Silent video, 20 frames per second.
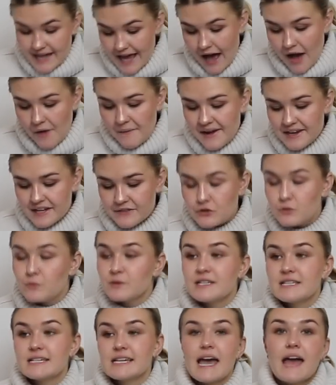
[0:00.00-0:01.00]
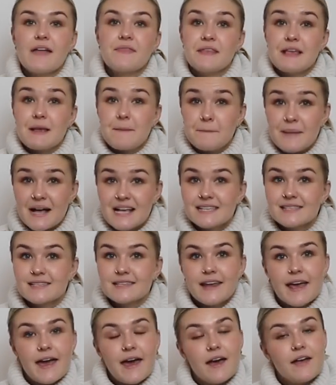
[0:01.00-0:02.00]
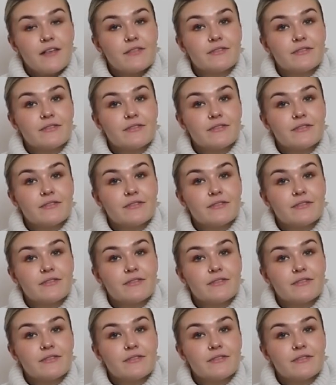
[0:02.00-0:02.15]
now, and if you wanted to get the bassinet,